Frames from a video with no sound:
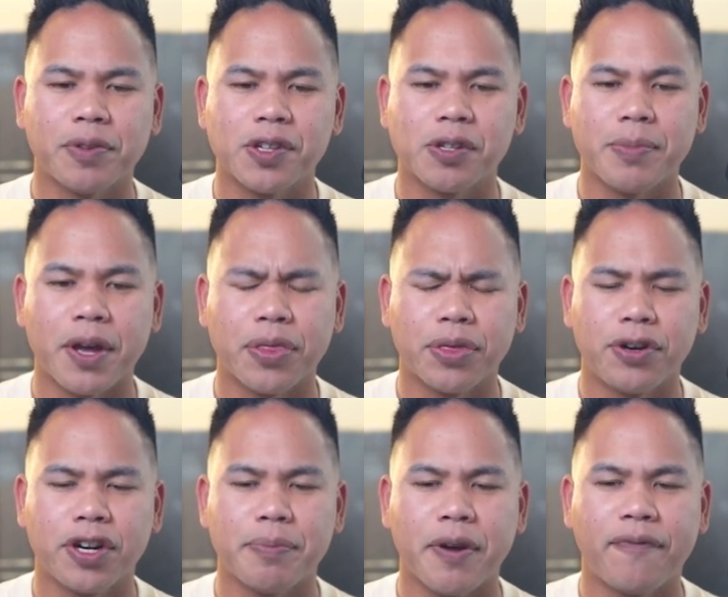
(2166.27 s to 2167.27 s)
This is my
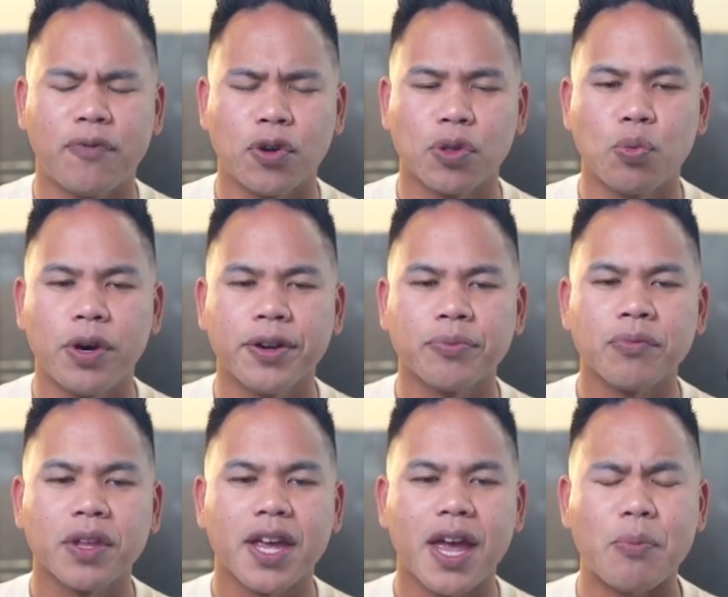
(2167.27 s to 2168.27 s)
third and my fourth one,
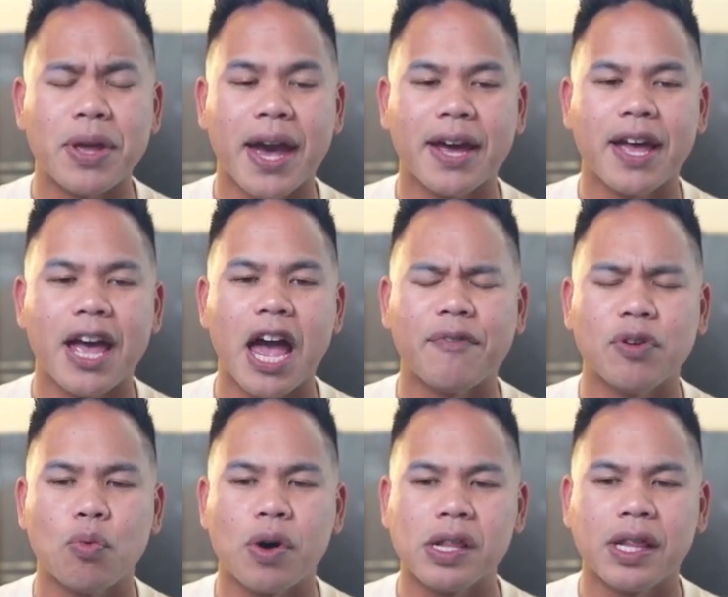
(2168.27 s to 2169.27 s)
and we had
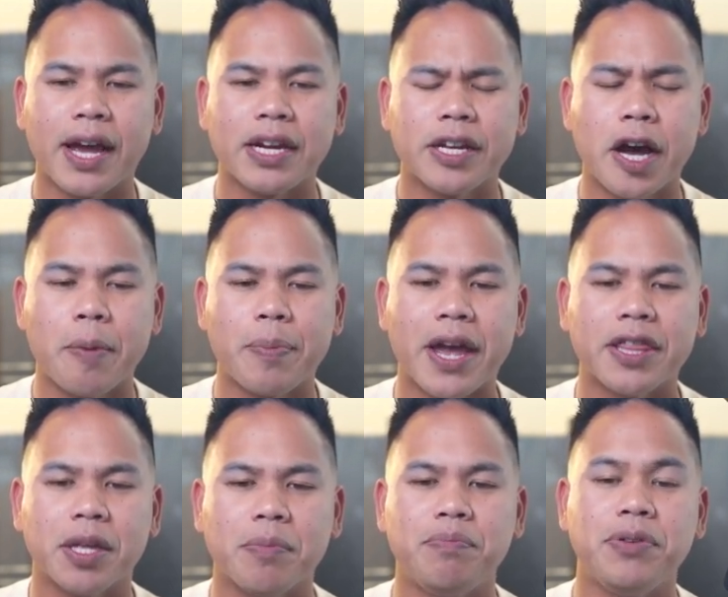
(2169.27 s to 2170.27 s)
everyone lined up.
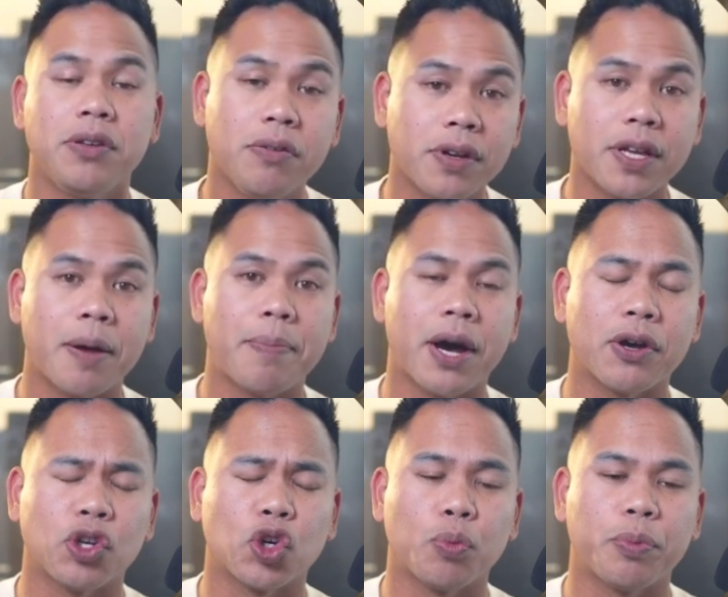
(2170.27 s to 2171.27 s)
And the beauty
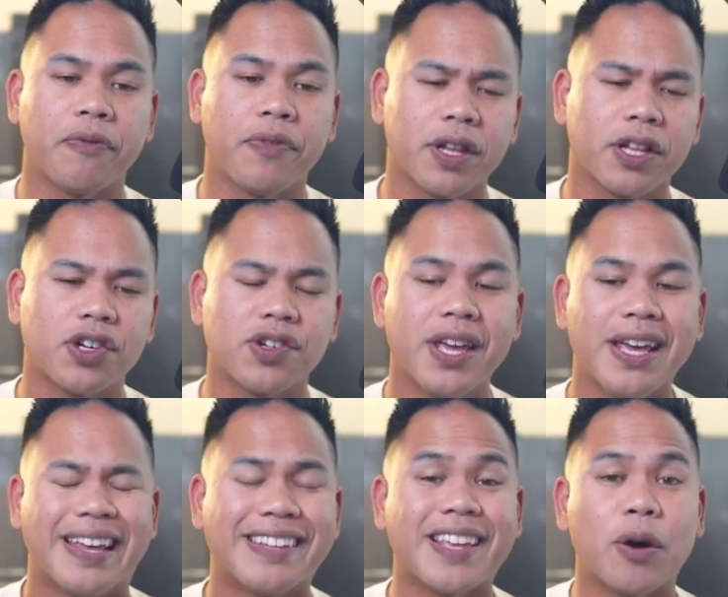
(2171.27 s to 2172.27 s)
about Europa Village
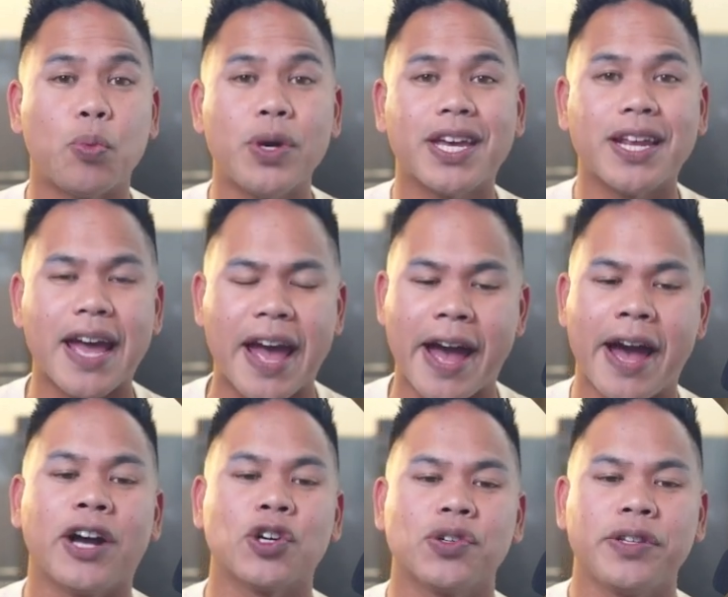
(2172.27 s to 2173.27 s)
is that we can
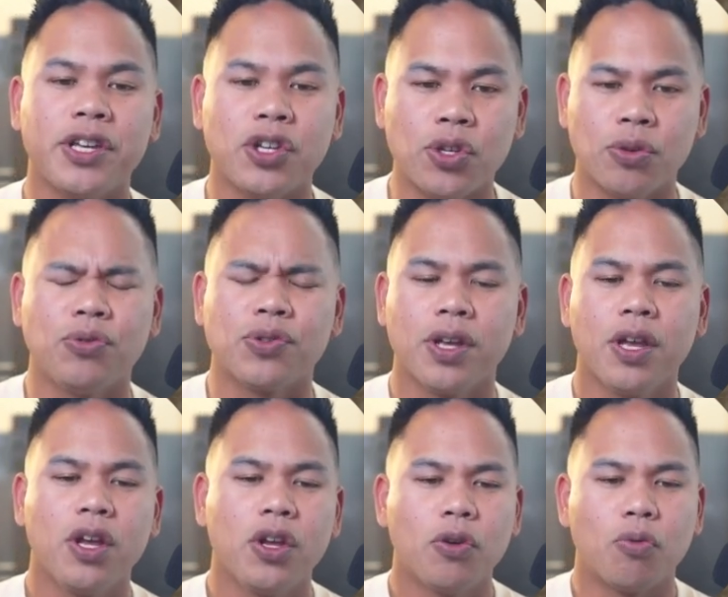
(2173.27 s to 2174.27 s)
actually use
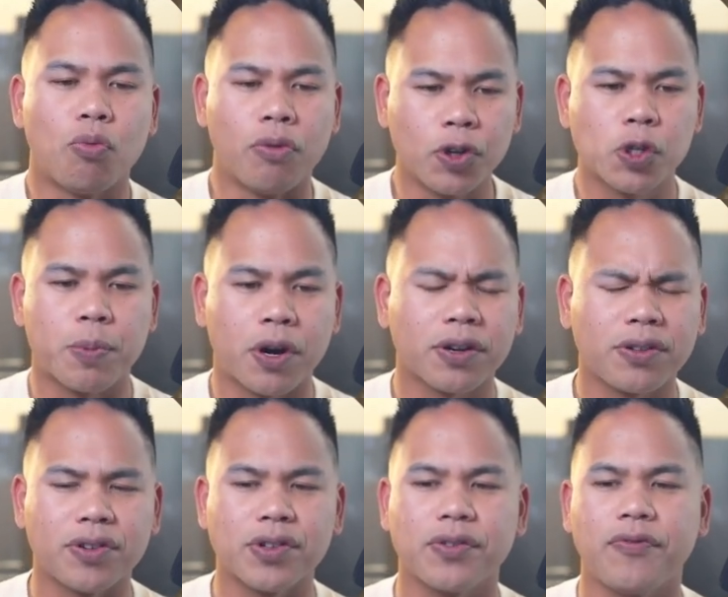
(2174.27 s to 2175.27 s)
real
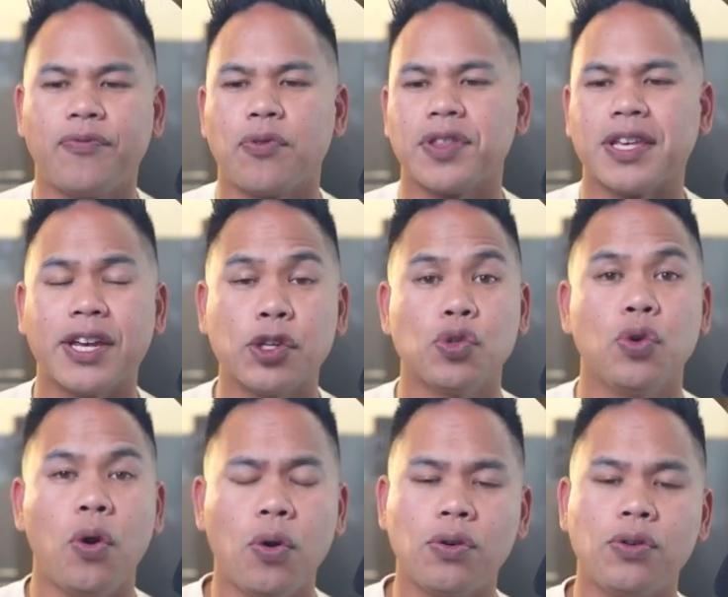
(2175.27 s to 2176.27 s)
sparklers for the guests to
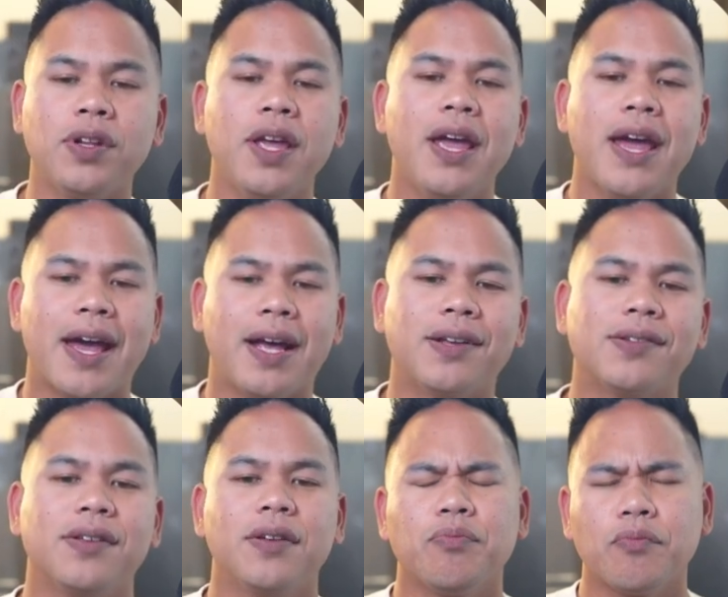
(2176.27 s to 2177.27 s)
hold
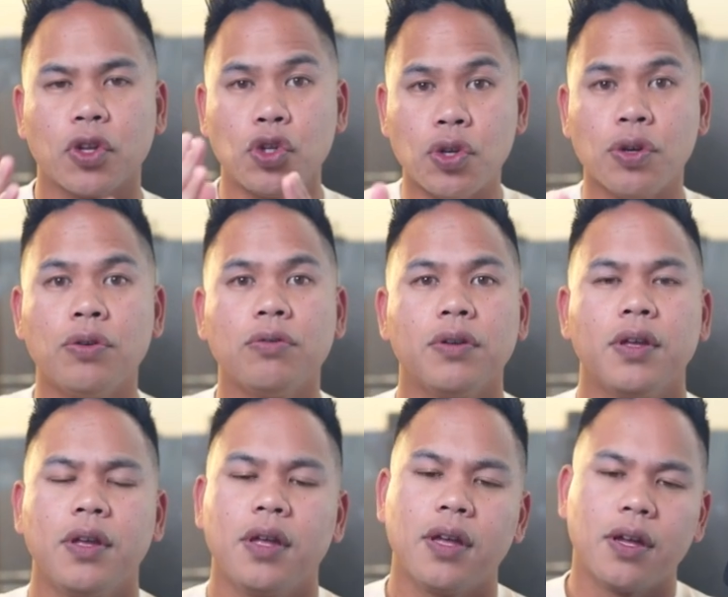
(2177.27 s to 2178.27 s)
as you
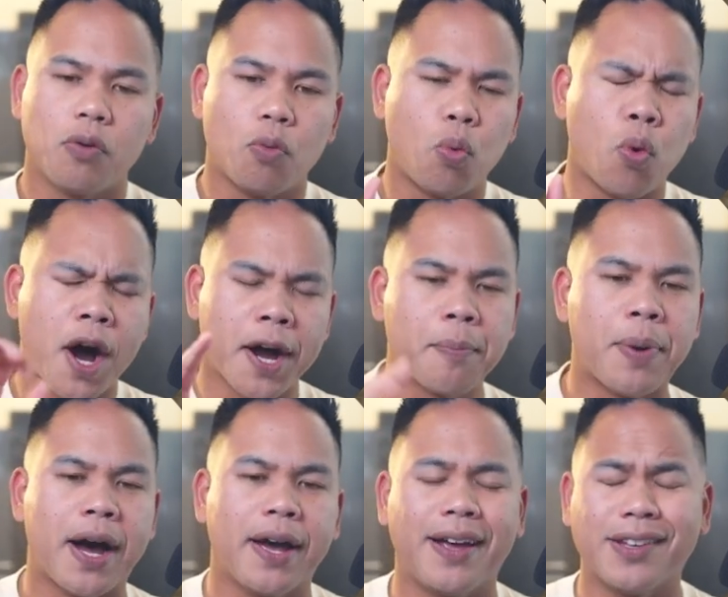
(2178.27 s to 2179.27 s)
walk
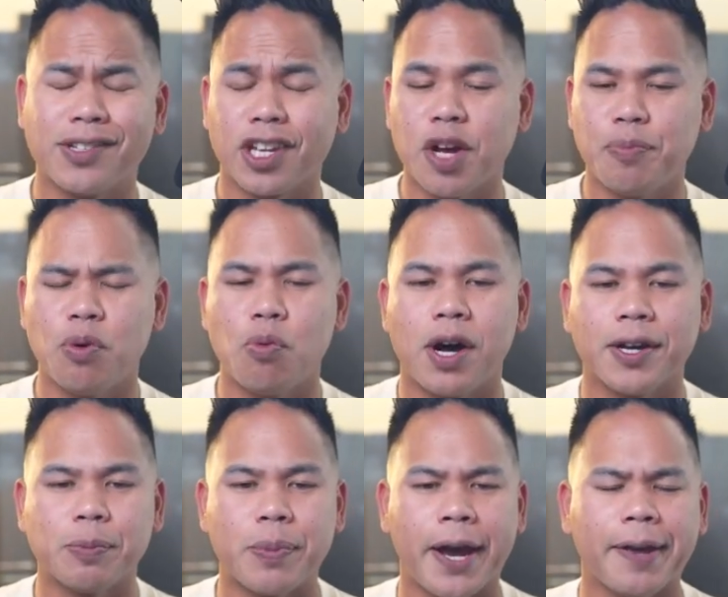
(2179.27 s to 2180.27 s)
by, as the couple
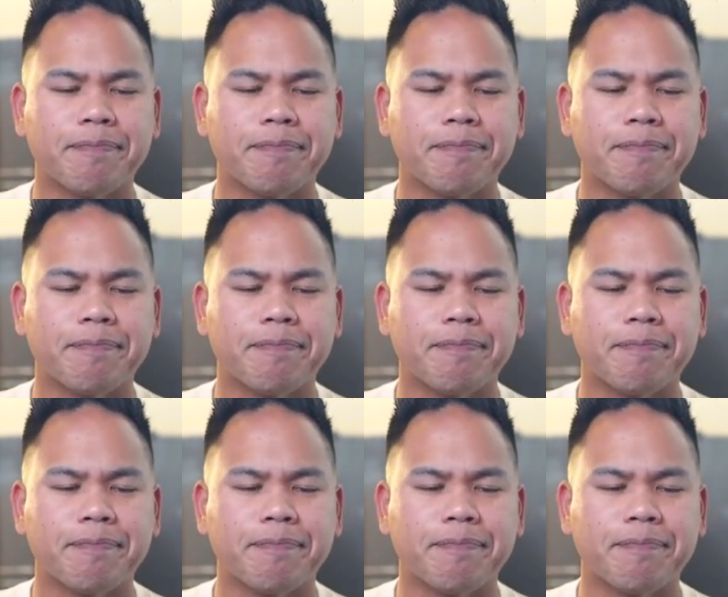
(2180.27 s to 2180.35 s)
walks by.